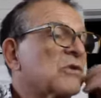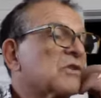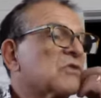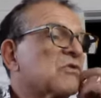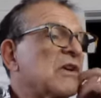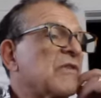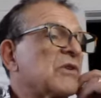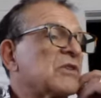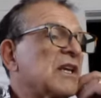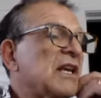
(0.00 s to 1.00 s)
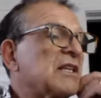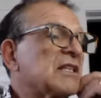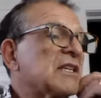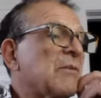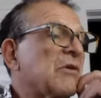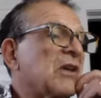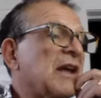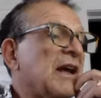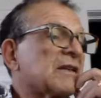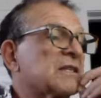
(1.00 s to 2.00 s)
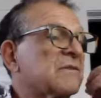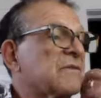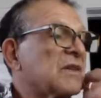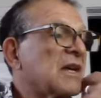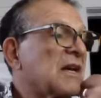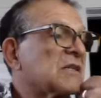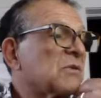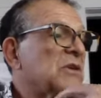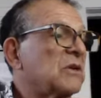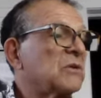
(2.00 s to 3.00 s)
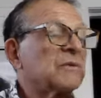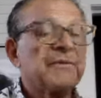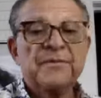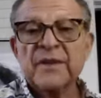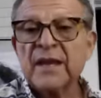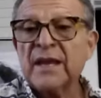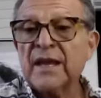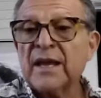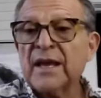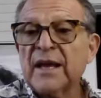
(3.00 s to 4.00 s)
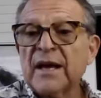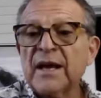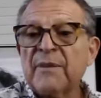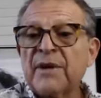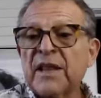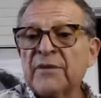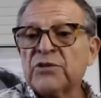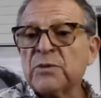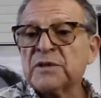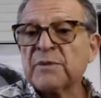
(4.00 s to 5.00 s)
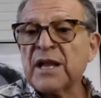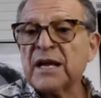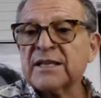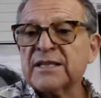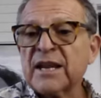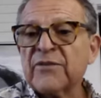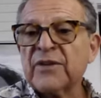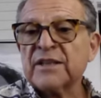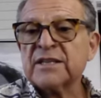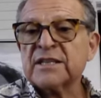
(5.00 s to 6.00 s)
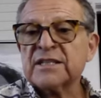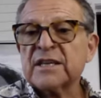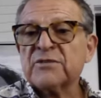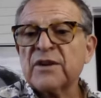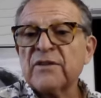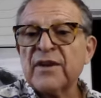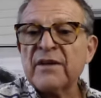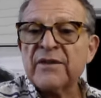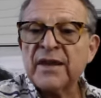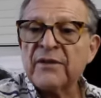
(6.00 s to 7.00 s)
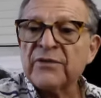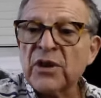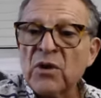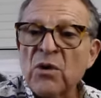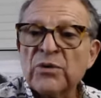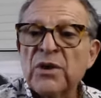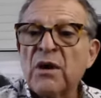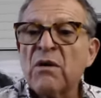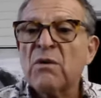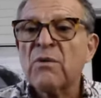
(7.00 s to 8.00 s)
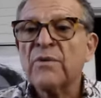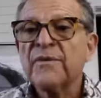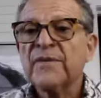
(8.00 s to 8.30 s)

retrievals in December? Yes, we do. My left tube is blocked. Does that affect the success rate of IVF, Nicole? No.